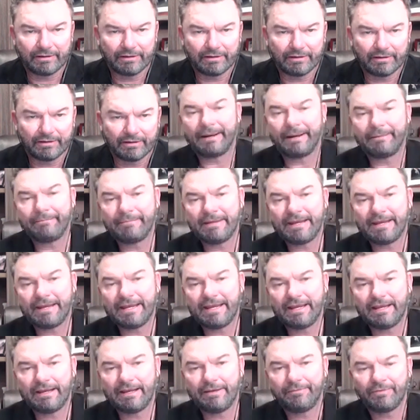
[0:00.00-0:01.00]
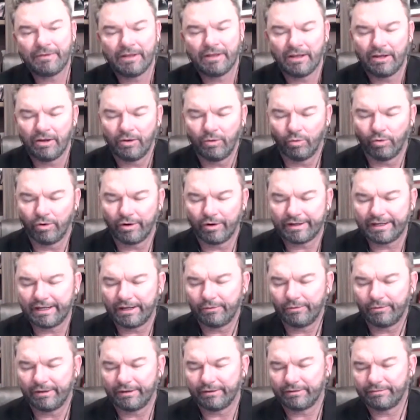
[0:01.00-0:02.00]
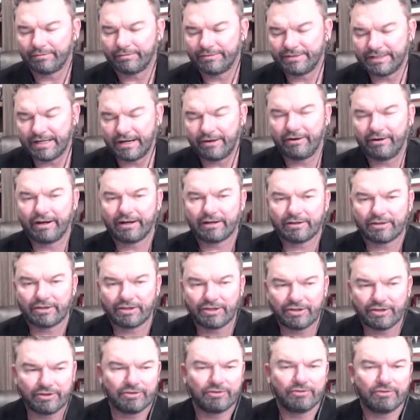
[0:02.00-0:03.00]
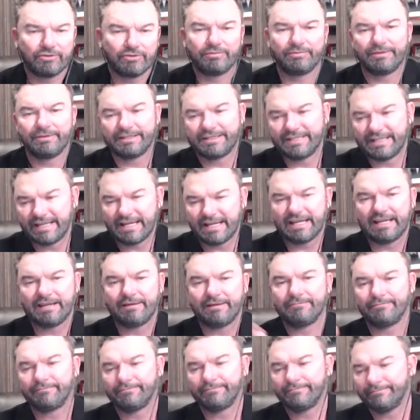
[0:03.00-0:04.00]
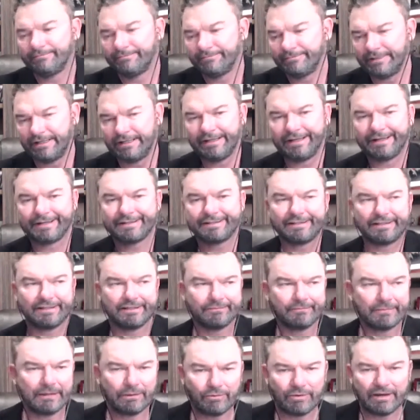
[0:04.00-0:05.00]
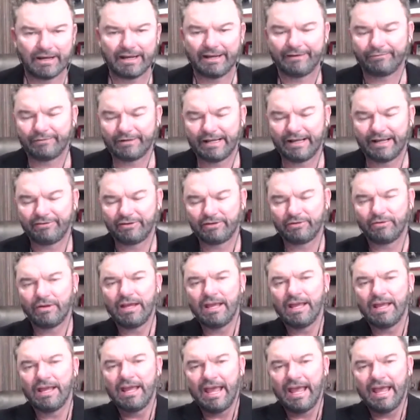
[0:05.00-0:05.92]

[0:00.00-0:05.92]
But by me working with Derek, you, the team, Alexa, my wife, what have you,